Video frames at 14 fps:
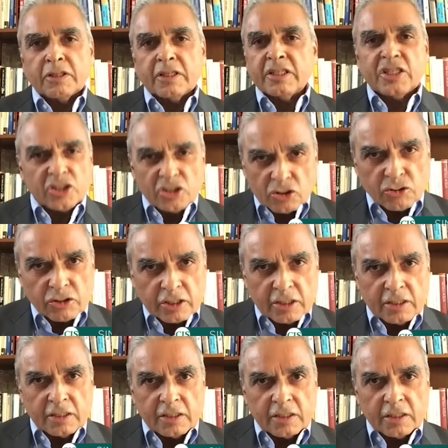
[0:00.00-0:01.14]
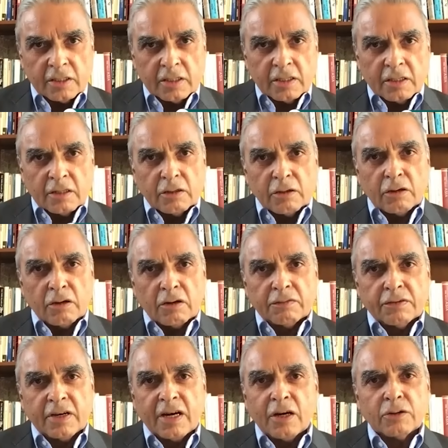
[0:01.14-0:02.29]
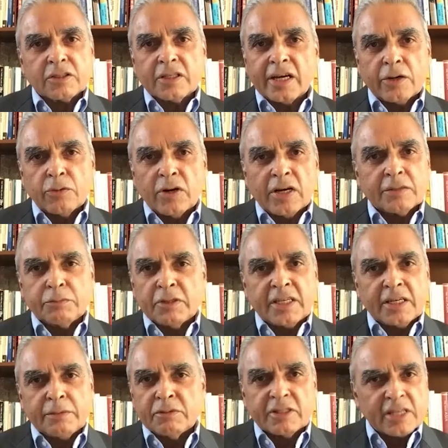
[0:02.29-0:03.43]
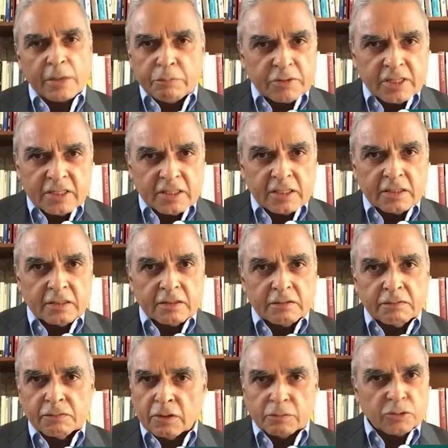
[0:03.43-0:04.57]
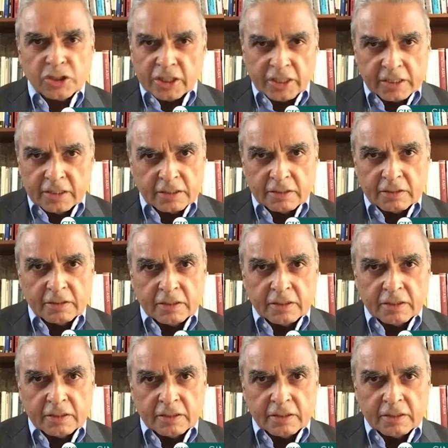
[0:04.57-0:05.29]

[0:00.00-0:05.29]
the history of how Taiwan became separated from China.